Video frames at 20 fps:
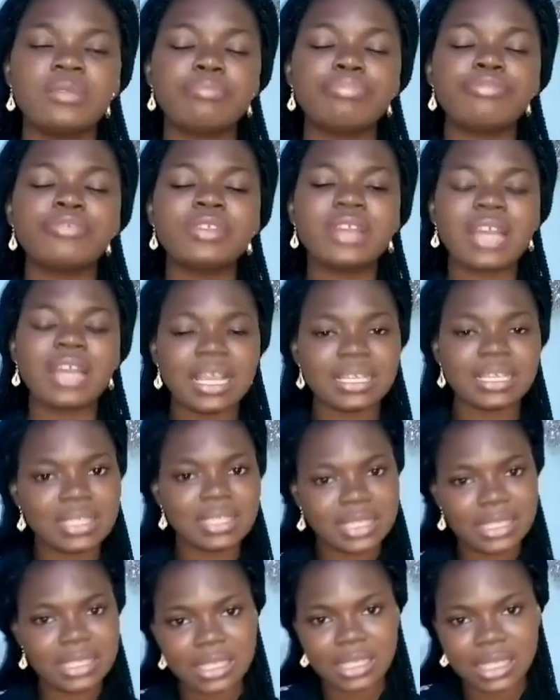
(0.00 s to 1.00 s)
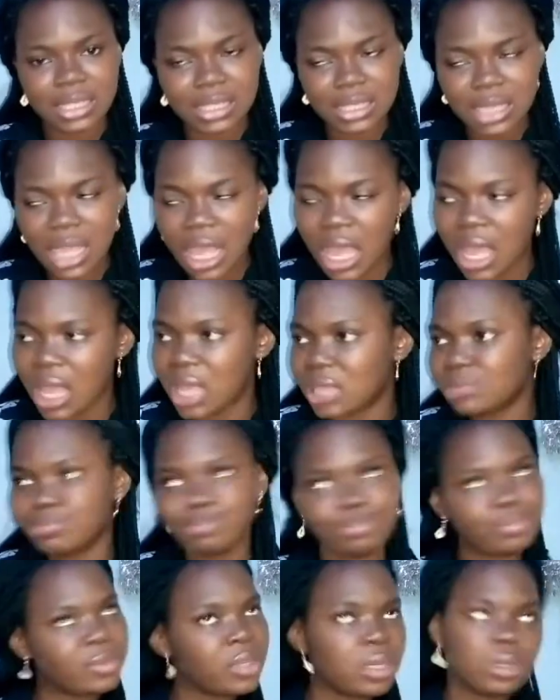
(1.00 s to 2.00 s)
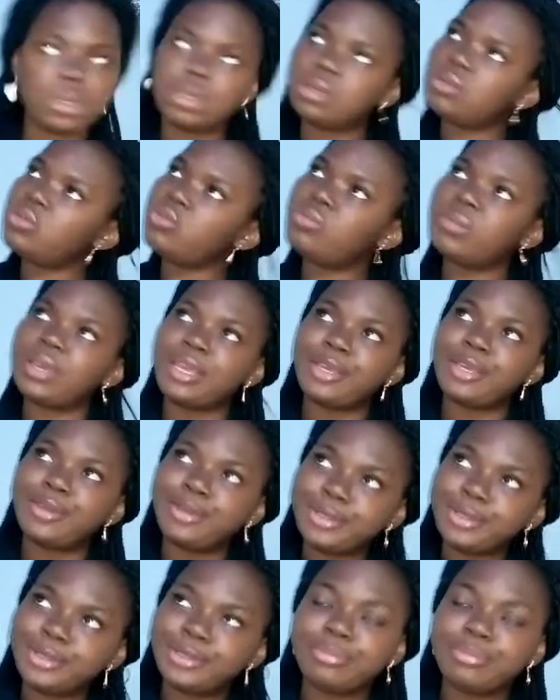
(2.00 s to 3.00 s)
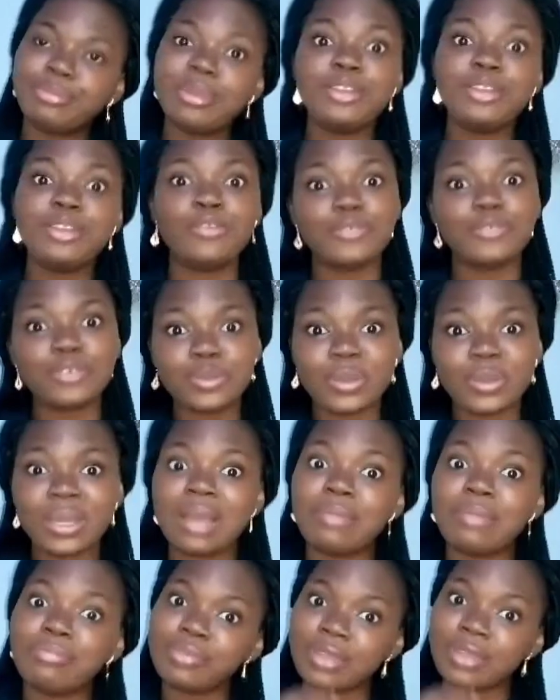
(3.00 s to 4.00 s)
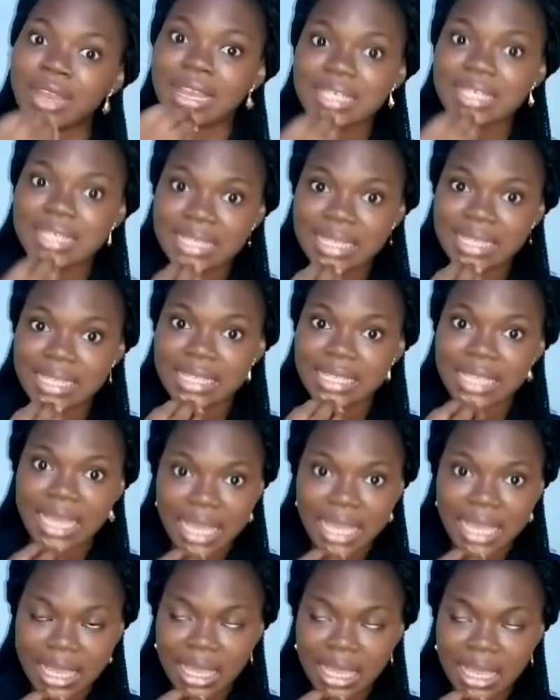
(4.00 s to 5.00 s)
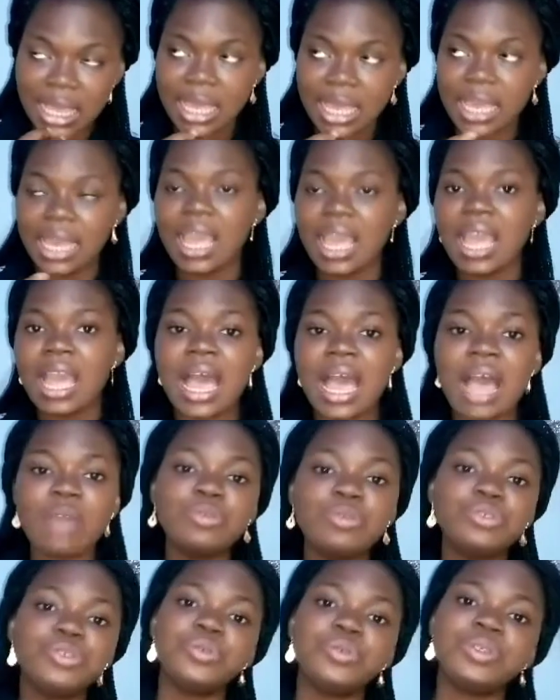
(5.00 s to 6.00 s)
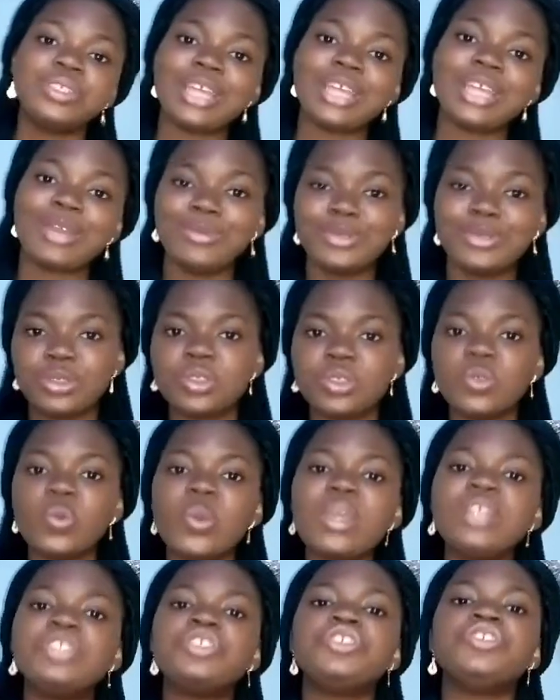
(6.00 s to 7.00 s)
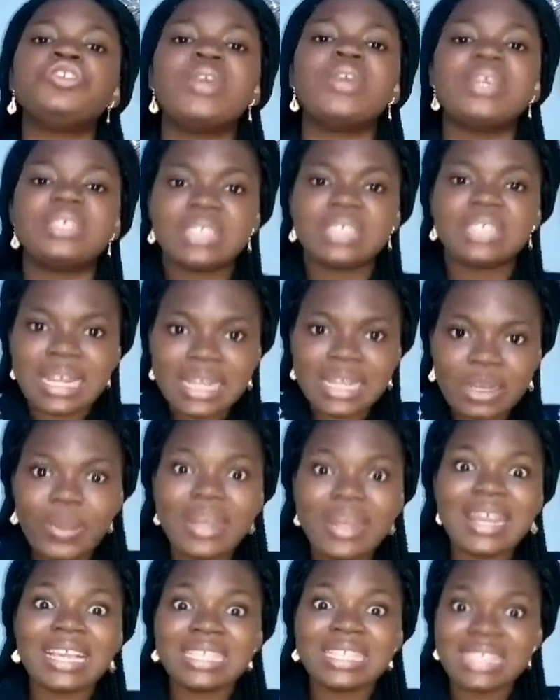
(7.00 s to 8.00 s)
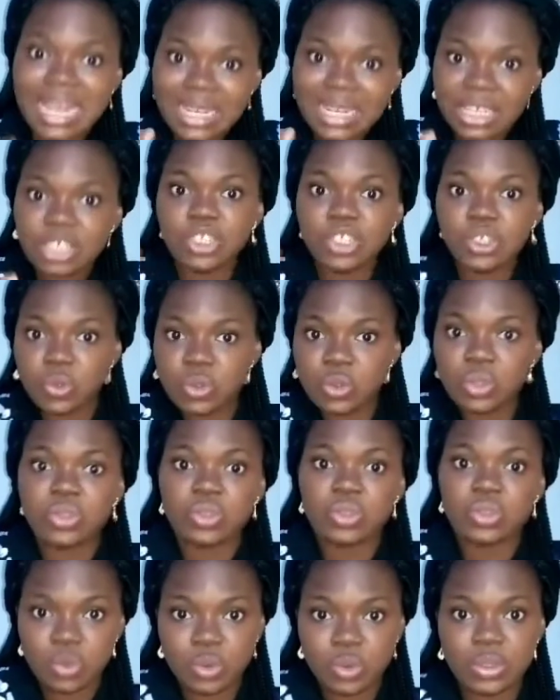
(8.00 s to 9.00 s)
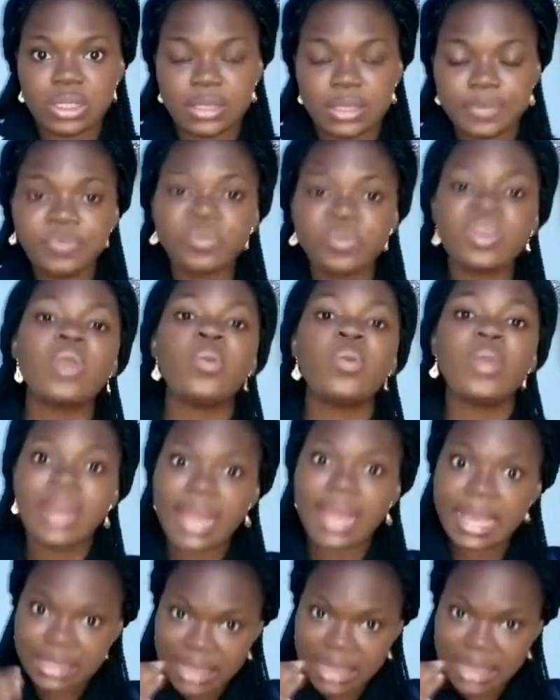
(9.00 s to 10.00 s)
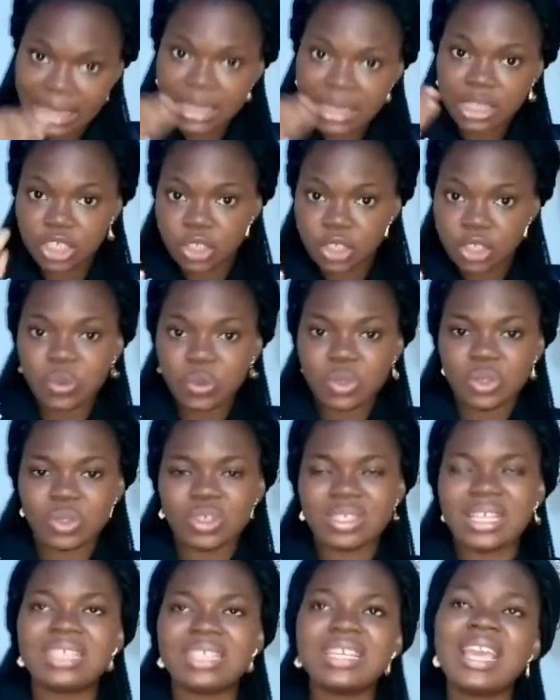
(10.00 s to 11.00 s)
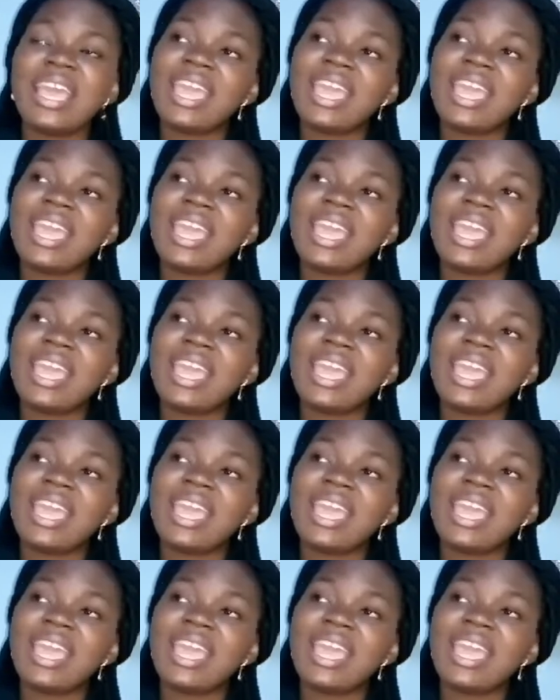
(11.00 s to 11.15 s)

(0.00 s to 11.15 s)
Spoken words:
procrastinate. Oh my God, many of us, we can procrastinate. I will do it. When exactly do you want to do it? When exactly do you want to start?